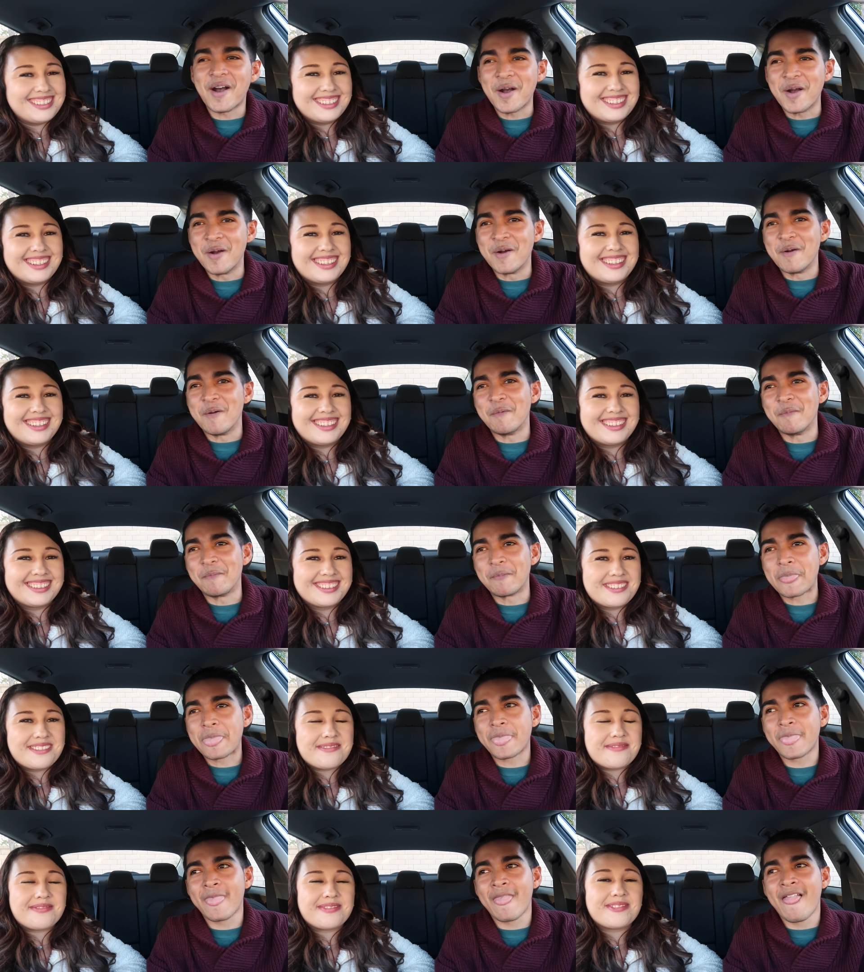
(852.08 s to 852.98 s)
Speaker 1: um.
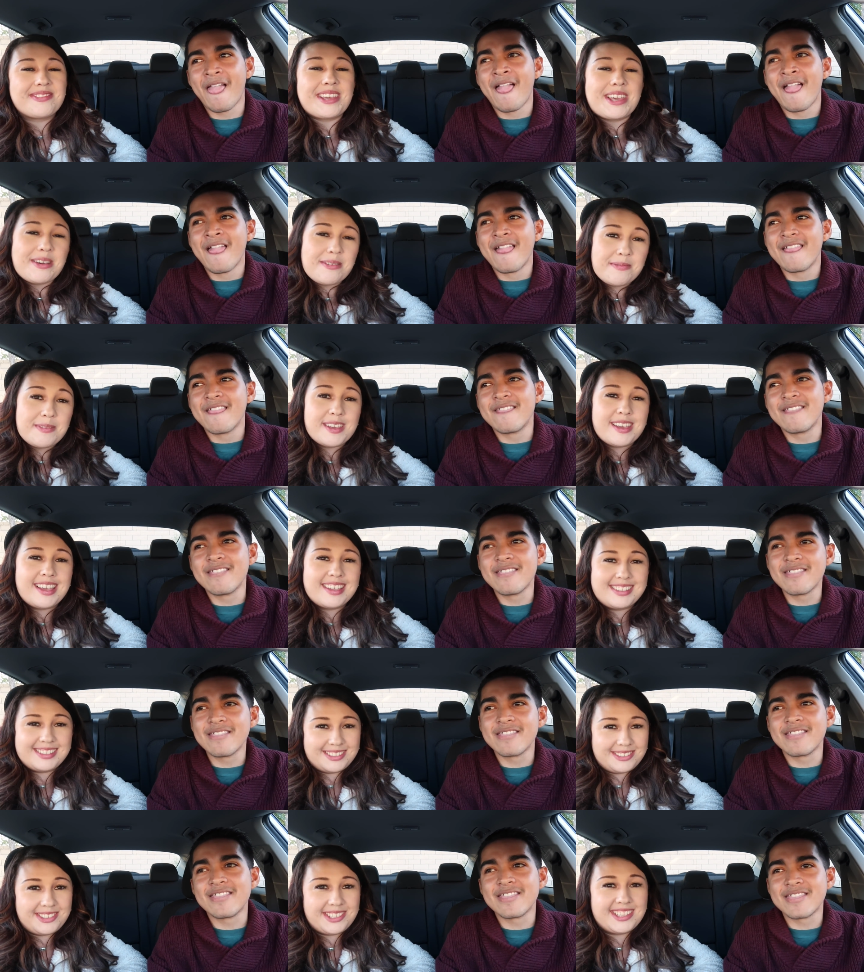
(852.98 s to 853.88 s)
Speaker 2: We hope you
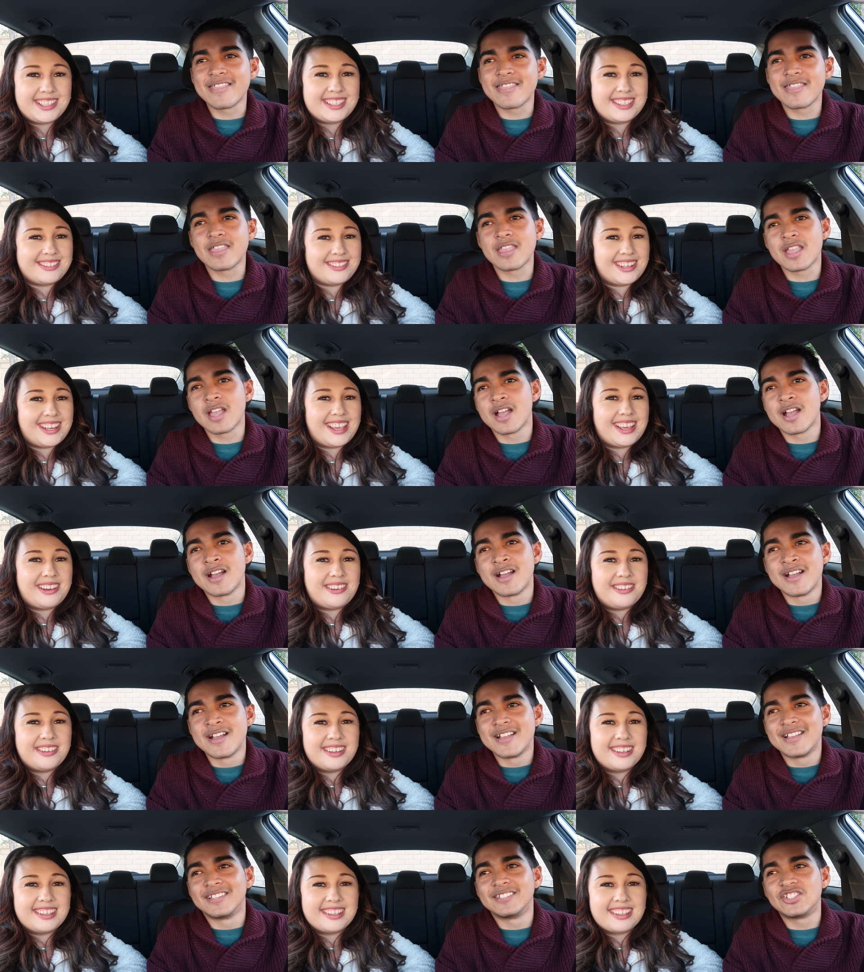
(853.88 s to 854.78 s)
guys enjoyed this video.
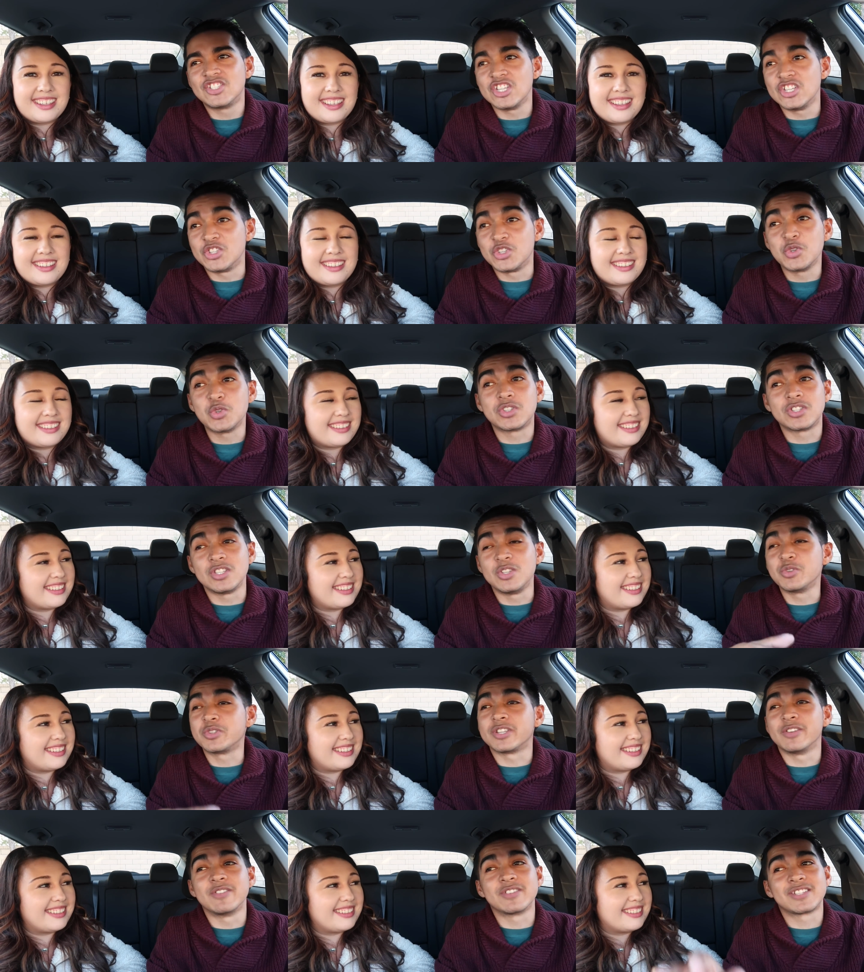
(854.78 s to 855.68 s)
Speaker 1: Jeez, you, you
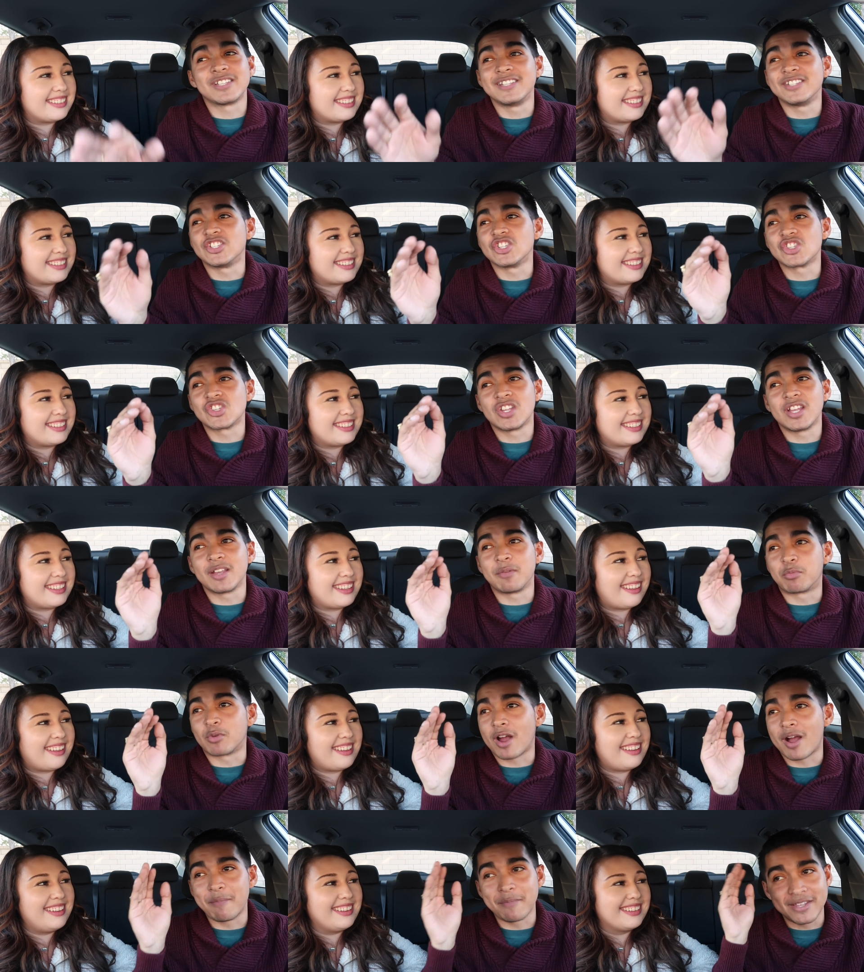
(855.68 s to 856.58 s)
seriously just like
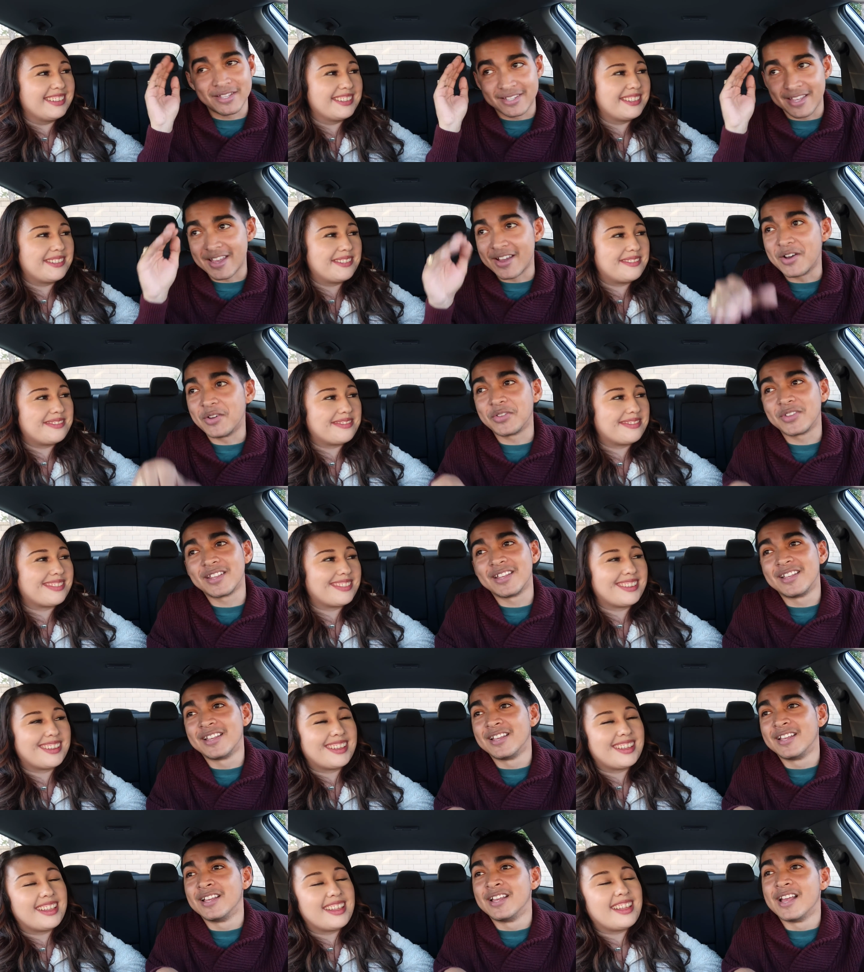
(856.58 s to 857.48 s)
brought me down.
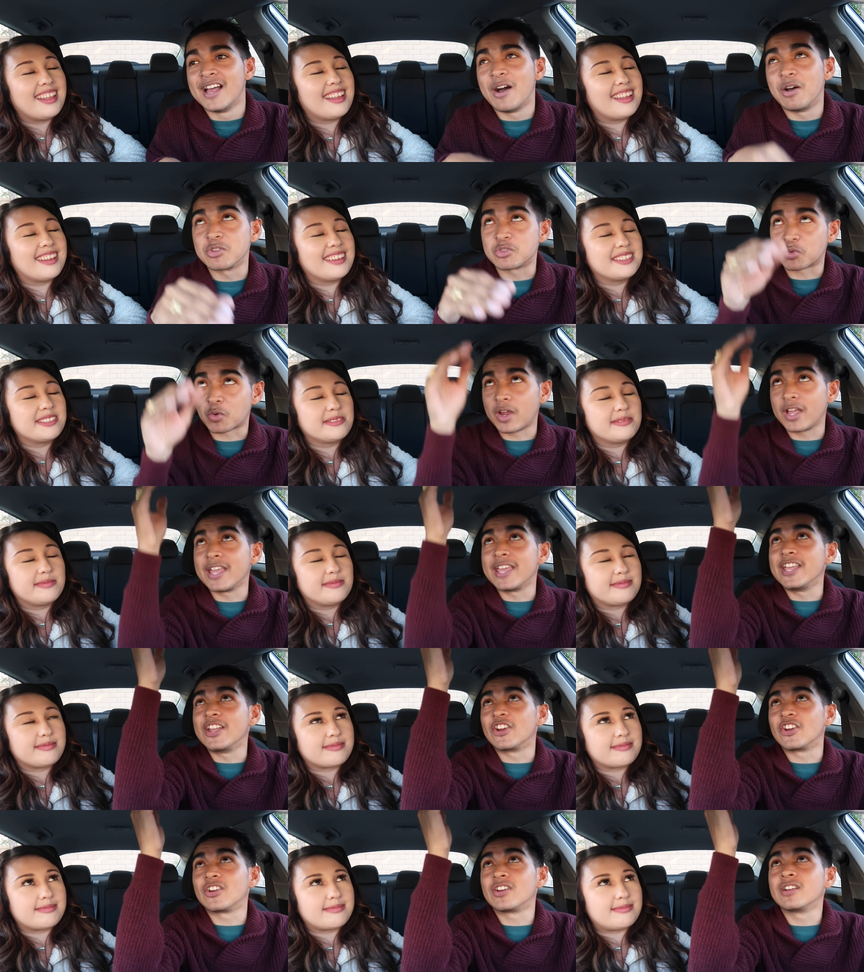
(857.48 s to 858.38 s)
I was right
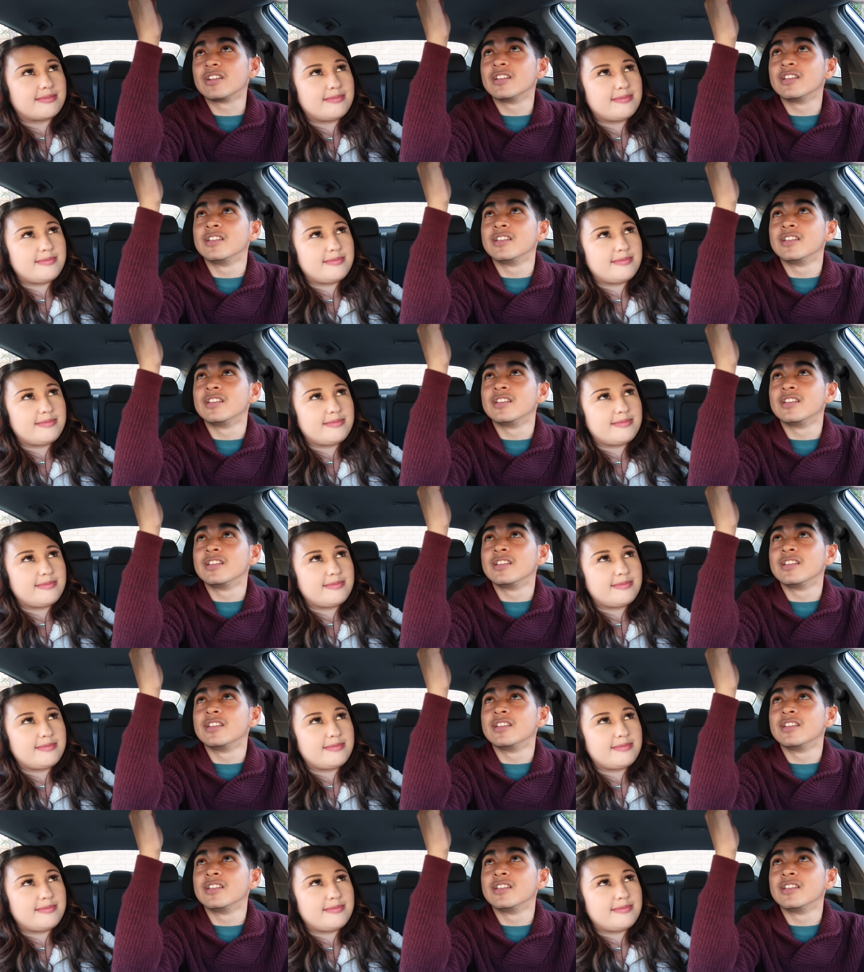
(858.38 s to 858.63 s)
here,